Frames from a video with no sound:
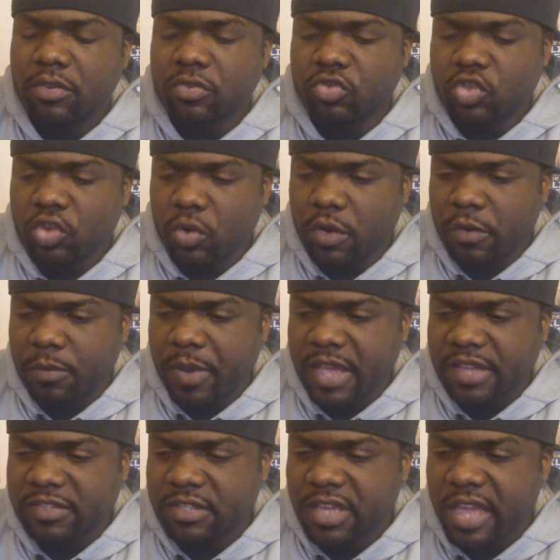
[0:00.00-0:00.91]
Jean
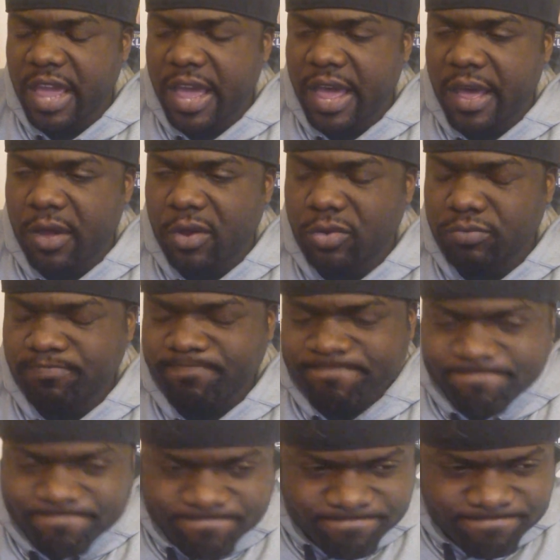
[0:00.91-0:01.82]
Pascal,
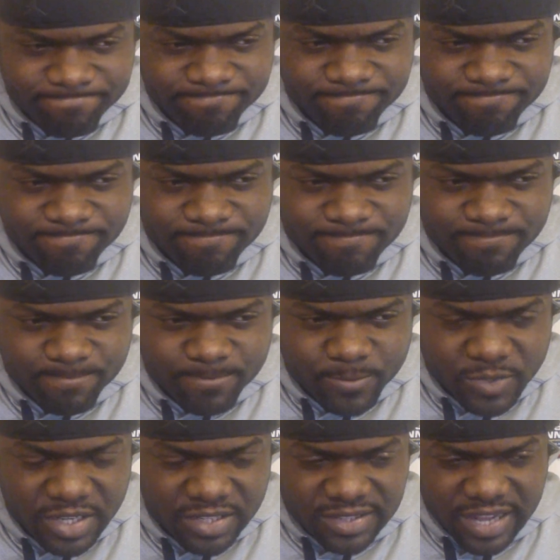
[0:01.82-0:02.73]

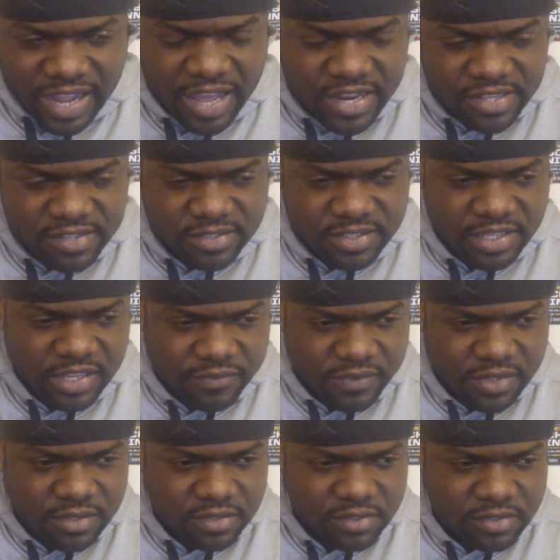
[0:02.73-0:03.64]
Adonis
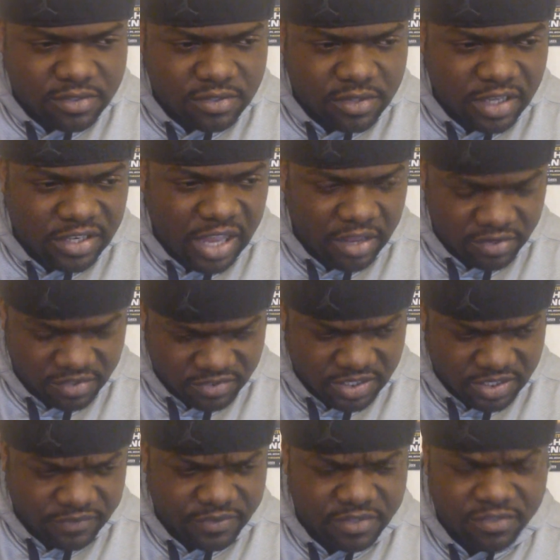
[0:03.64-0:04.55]

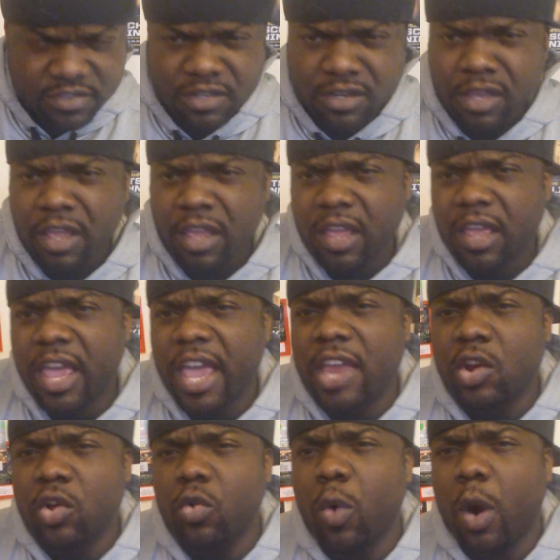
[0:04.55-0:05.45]
Stevenson,
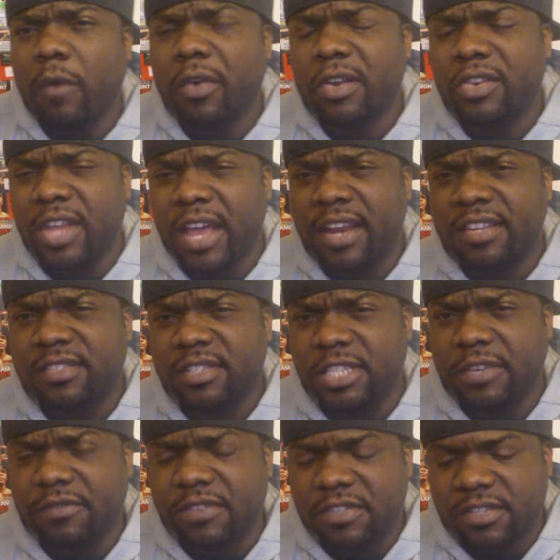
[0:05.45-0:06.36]
and whoever Adonis
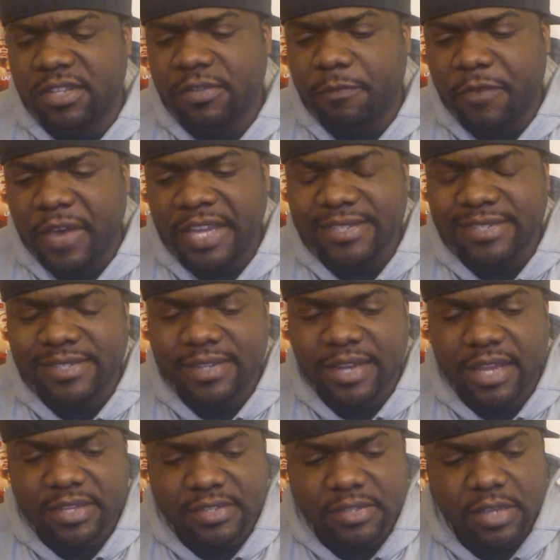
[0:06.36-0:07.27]
Stevenson fights
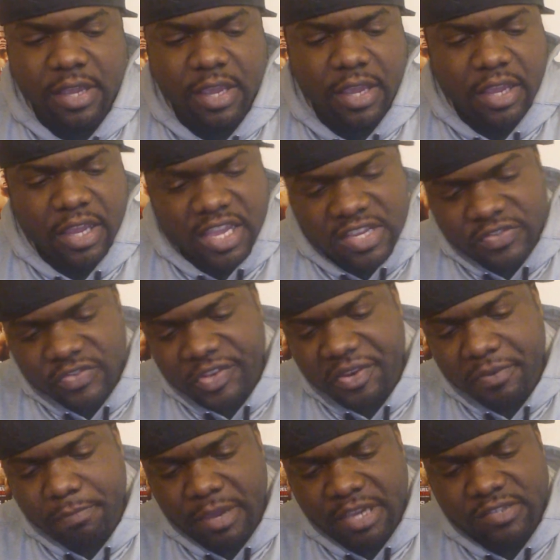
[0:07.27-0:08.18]
next is
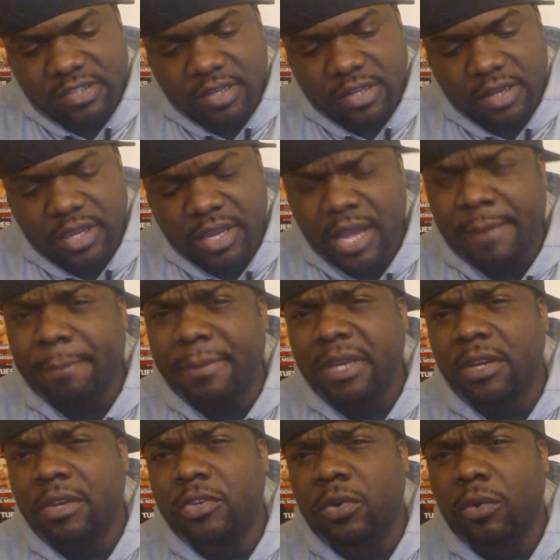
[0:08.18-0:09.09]
in basically a
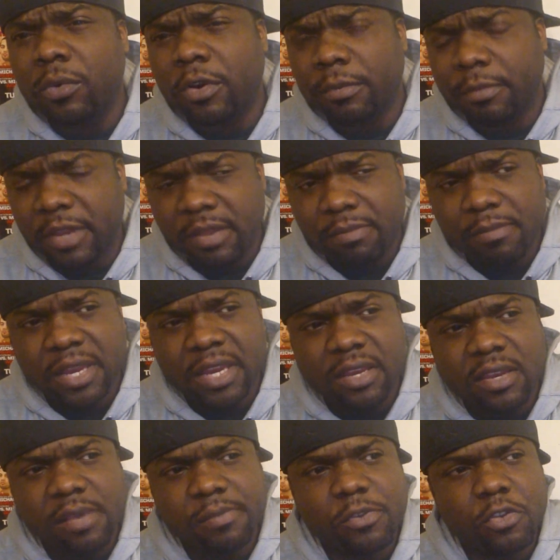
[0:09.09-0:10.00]
mini tournament, a
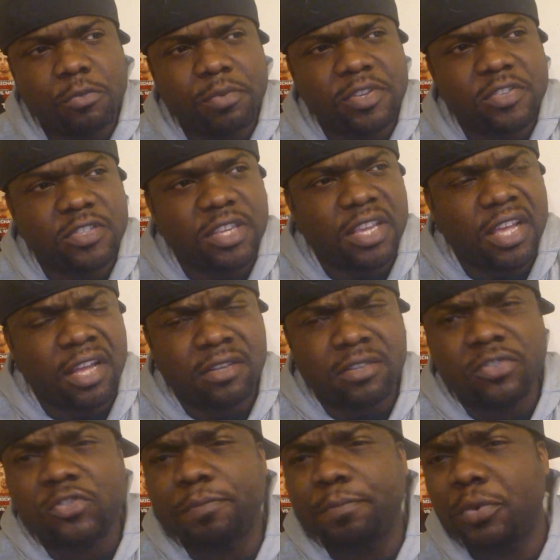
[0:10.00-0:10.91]
mini WBC
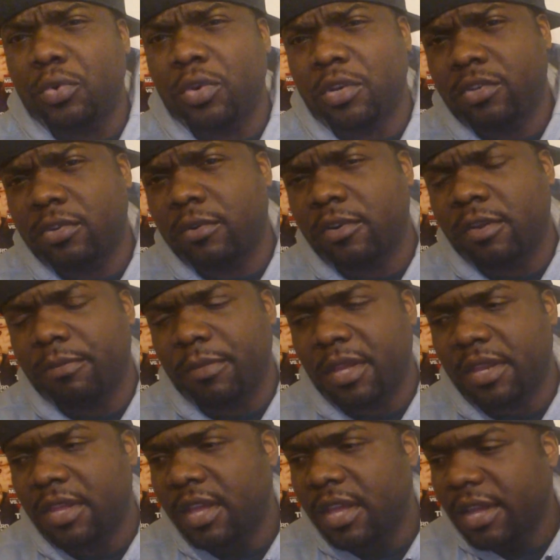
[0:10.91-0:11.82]
undisputed
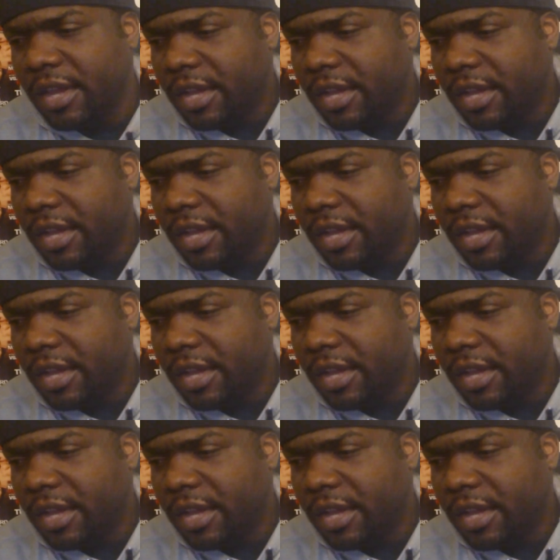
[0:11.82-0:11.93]
tournament.